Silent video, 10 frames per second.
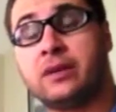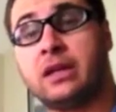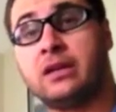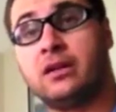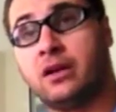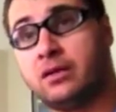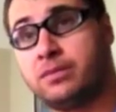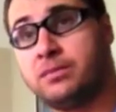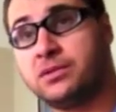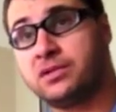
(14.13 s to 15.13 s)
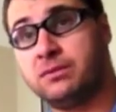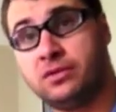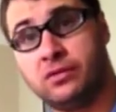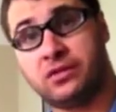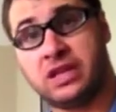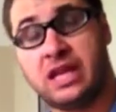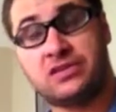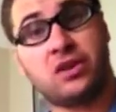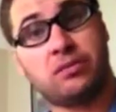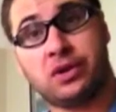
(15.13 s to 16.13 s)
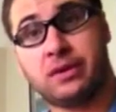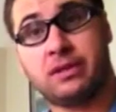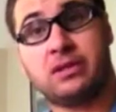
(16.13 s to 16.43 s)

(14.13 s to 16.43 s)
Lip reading: And a lot of people seem to forget sometimes